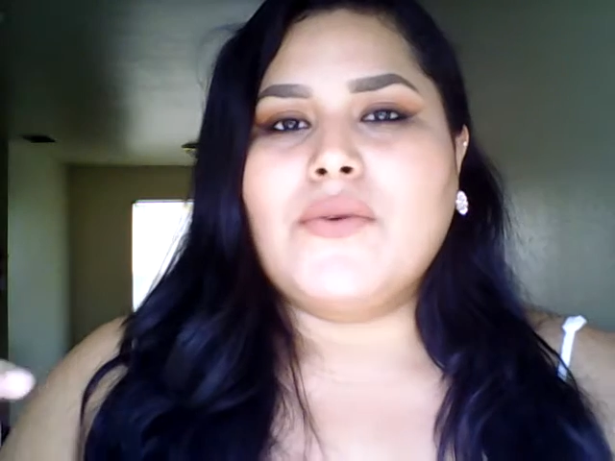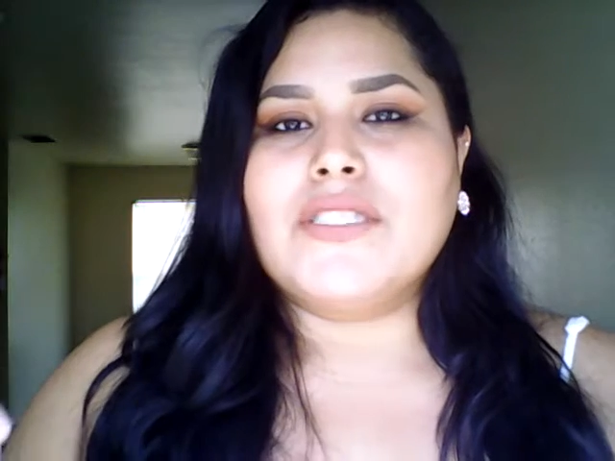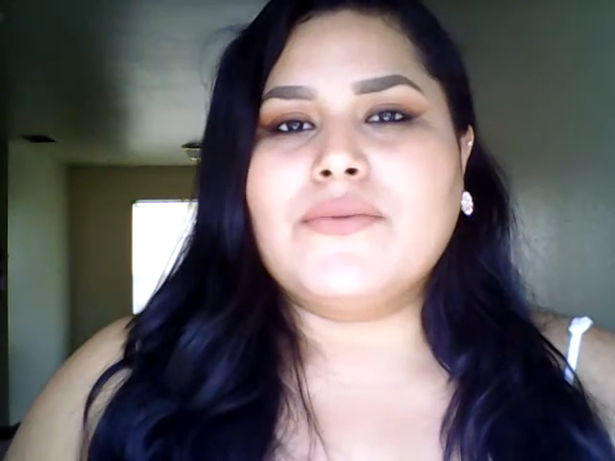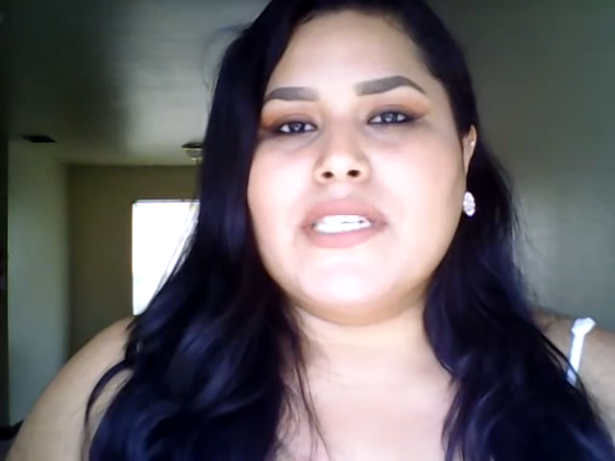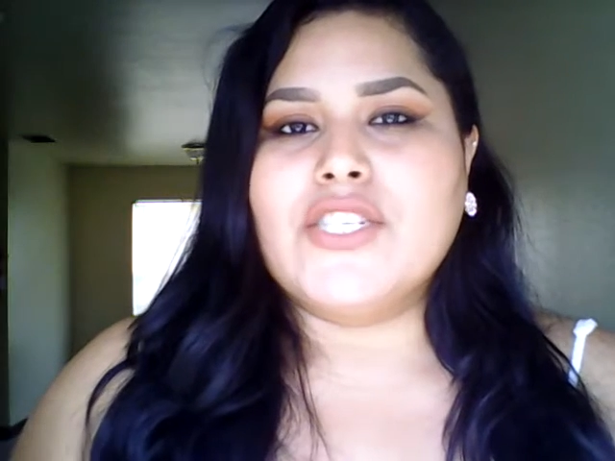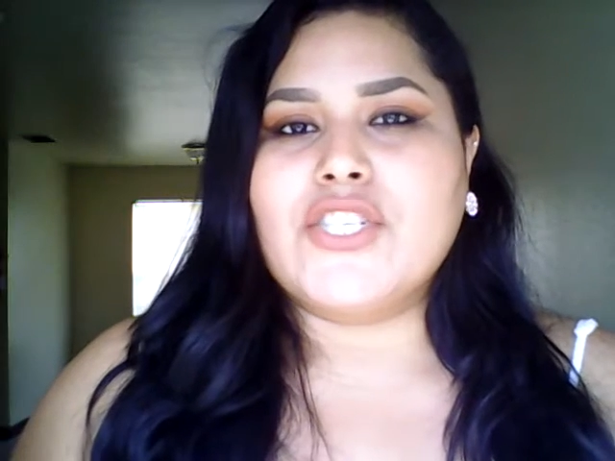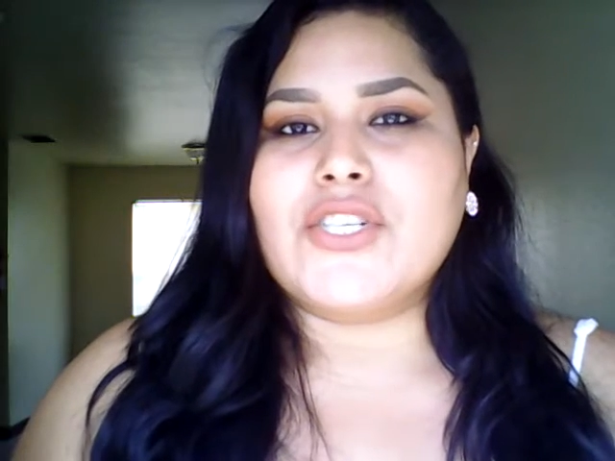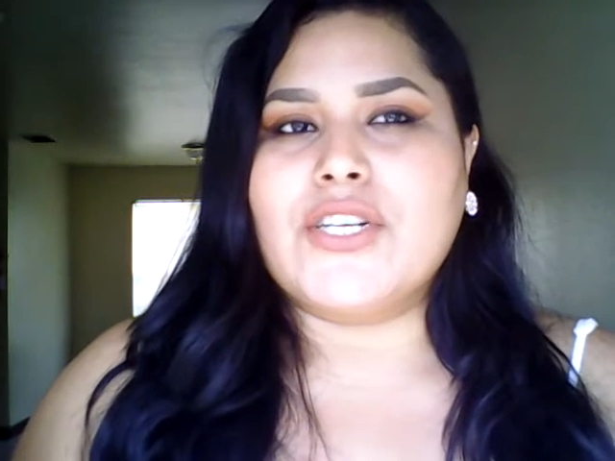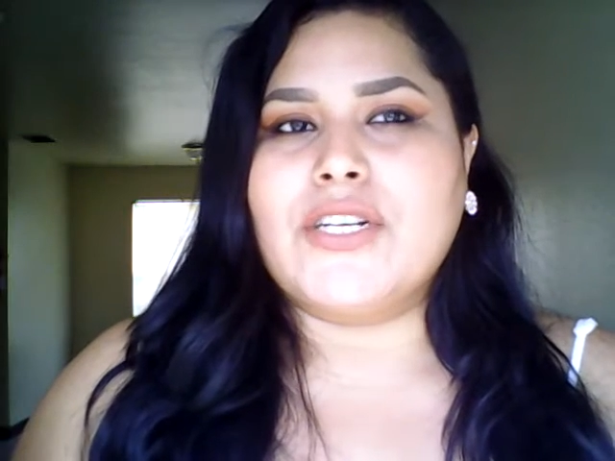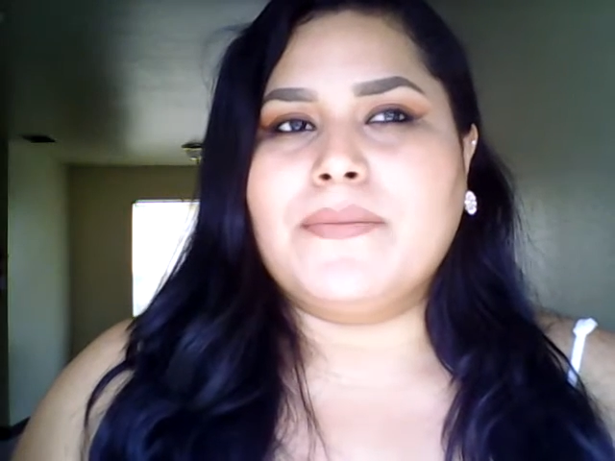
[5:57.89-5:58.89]
I wasn't really
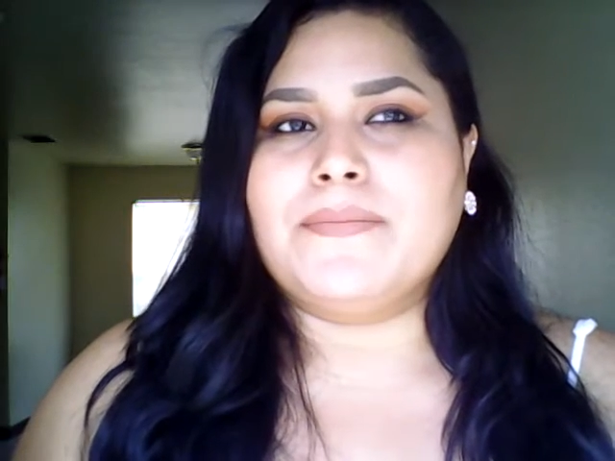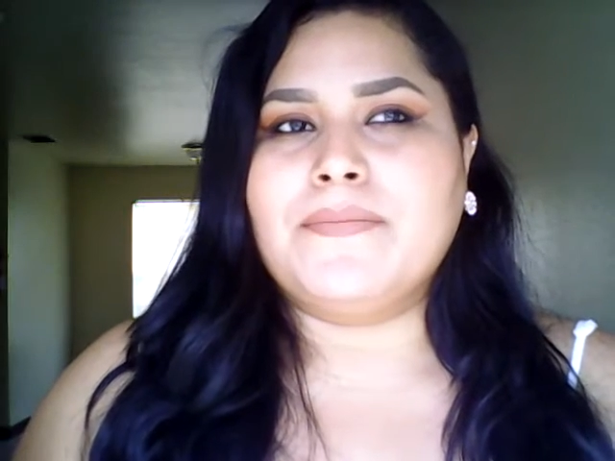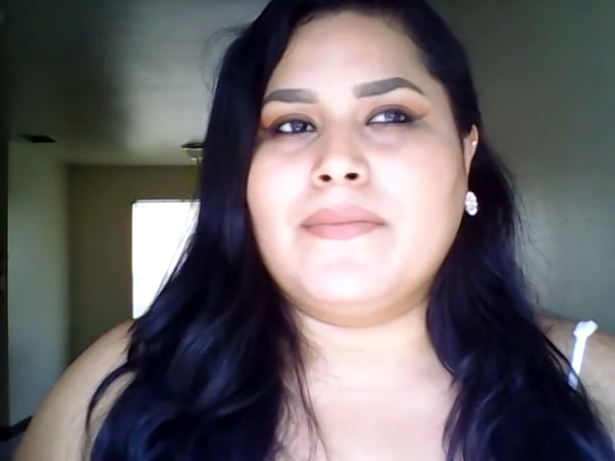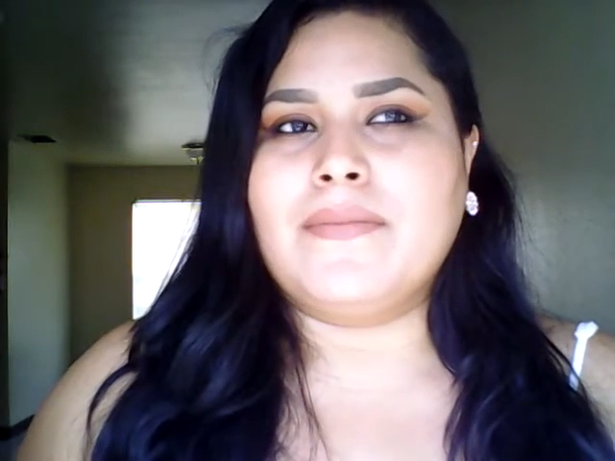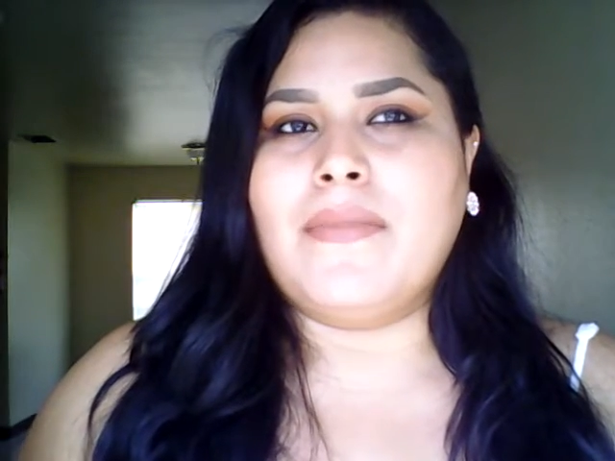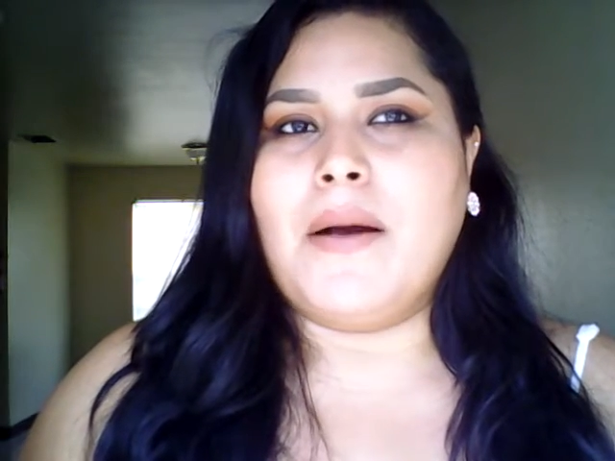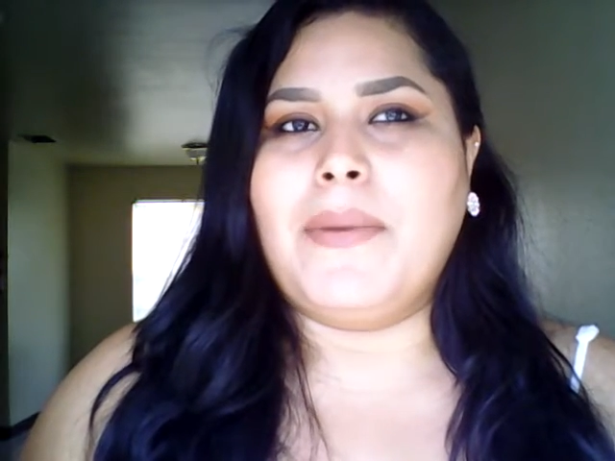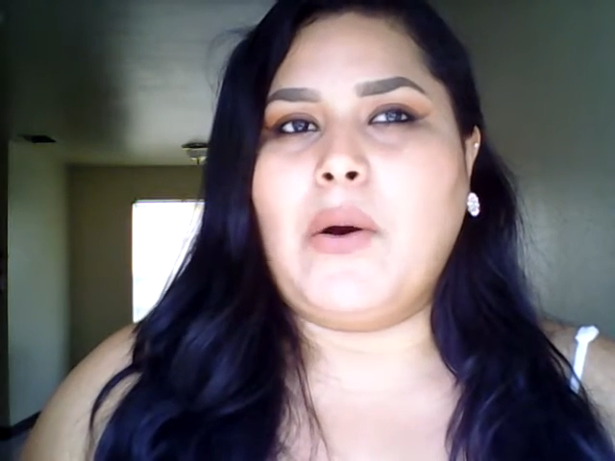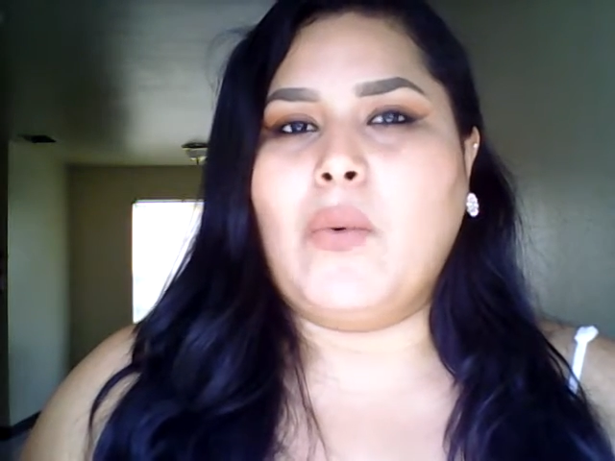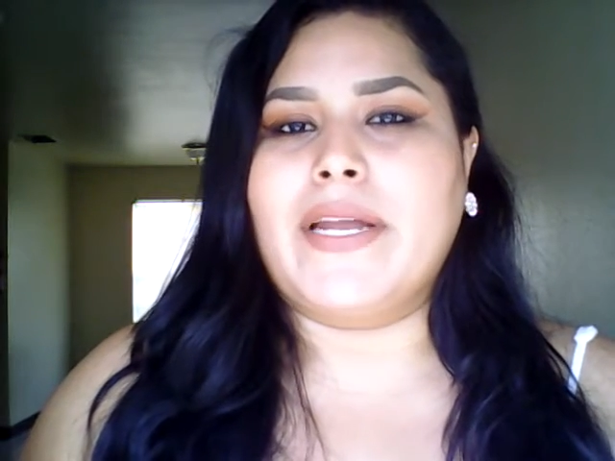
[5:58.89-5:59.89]
sure
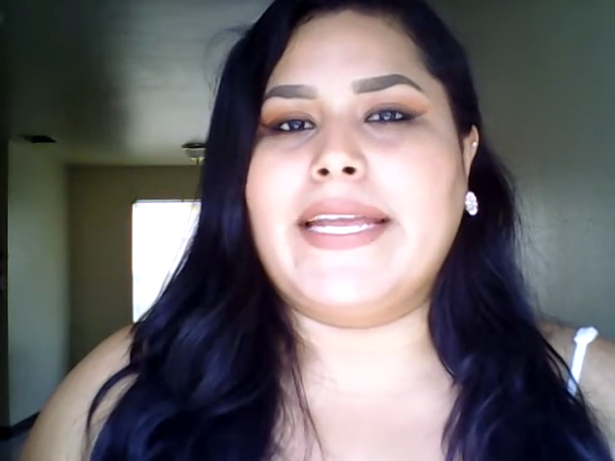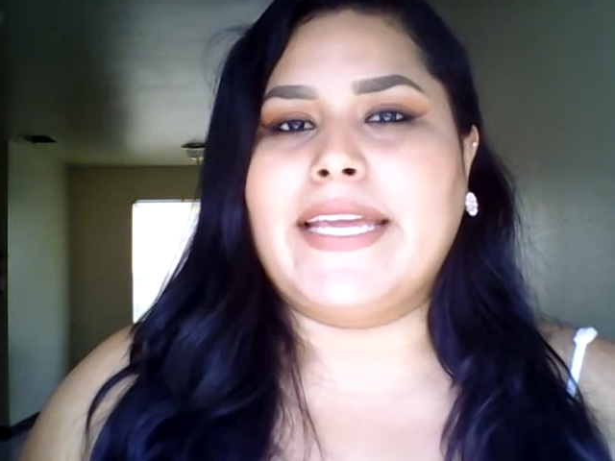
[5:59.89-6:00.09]
about what